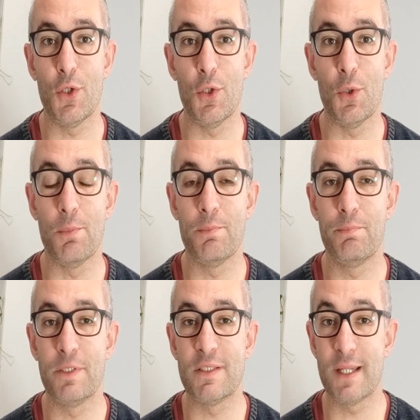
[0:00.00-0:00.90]
you're
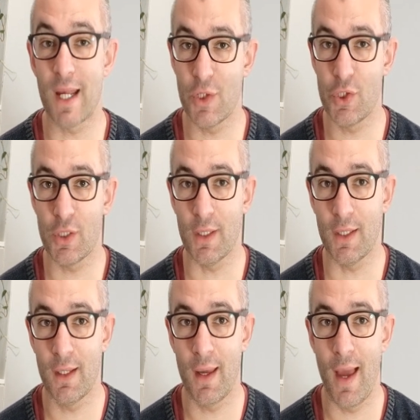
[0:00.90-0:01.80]

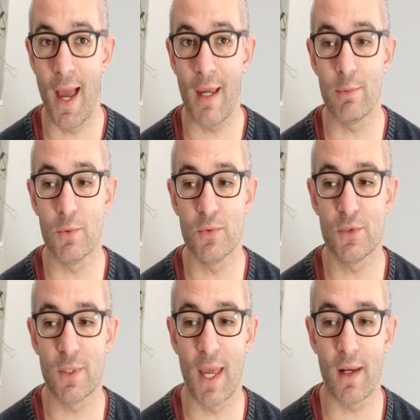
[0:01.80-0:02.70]
potentially able
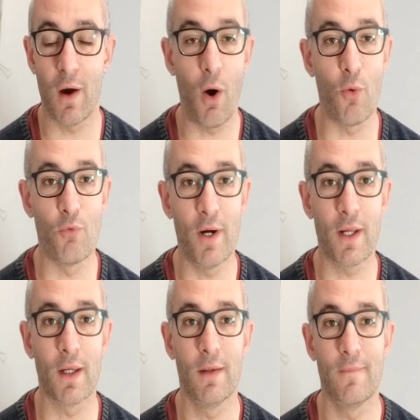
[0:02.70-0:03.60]
to get a whole
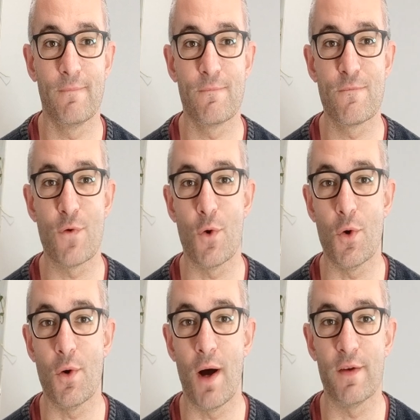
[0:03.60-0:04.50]
rig
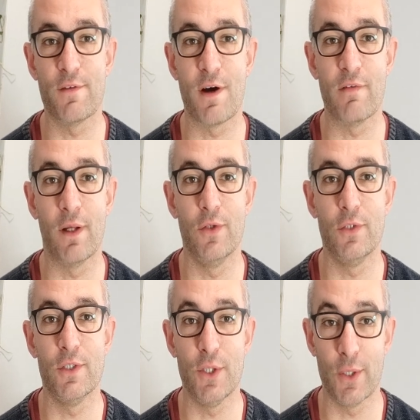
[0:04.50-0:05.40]
for under five
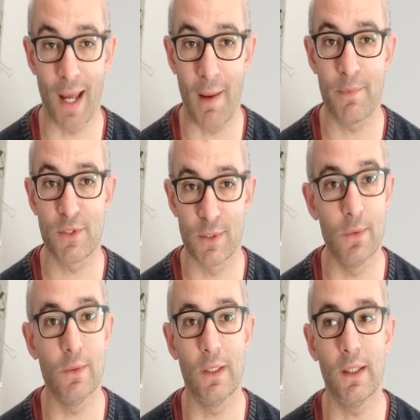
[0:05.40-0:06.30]
hundred. You could
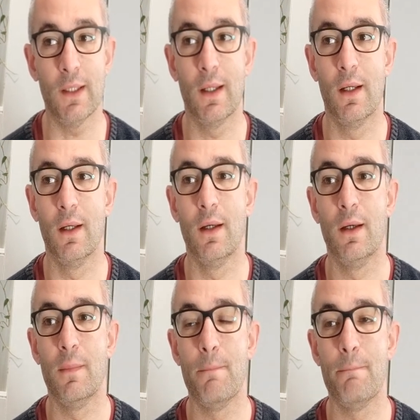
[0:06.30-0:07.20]
absolutely
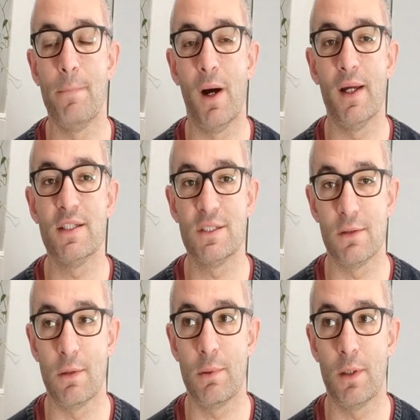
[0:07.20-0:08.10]
buy a
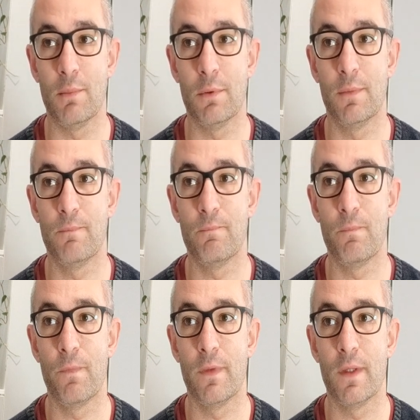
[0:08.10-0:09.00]
stirrup pump,
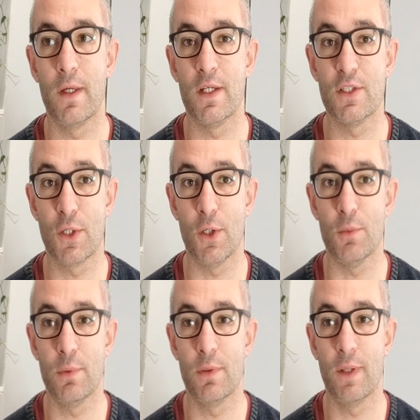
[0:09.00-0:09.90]
a
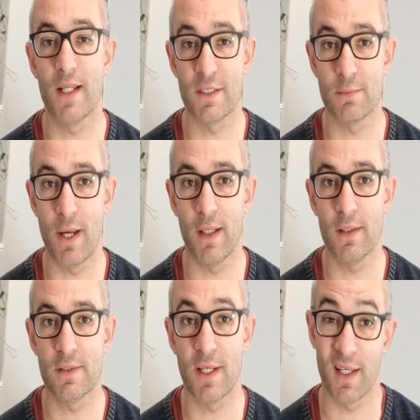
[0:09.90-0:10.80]
scope, and some
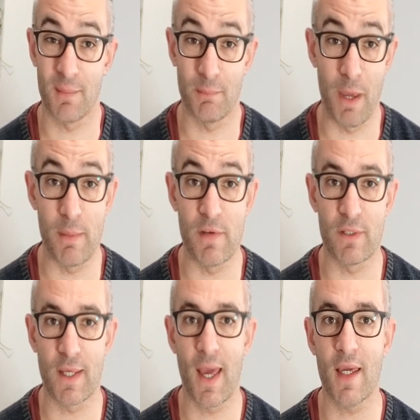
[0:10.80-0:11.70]
pellets, and a, maybe even
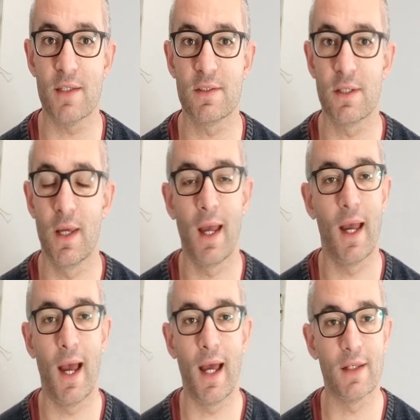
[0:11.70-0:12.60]
a case,
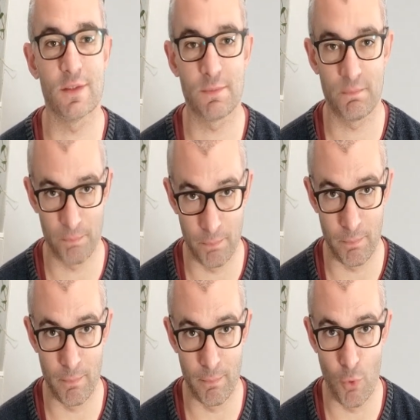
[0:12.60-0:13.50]
and
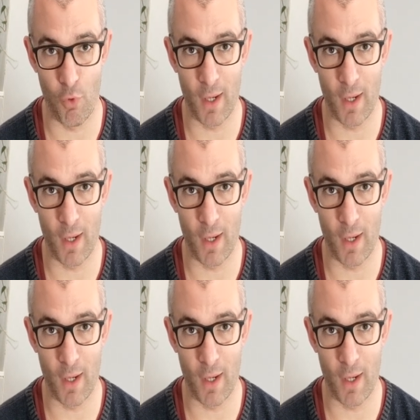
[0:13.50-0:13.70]
more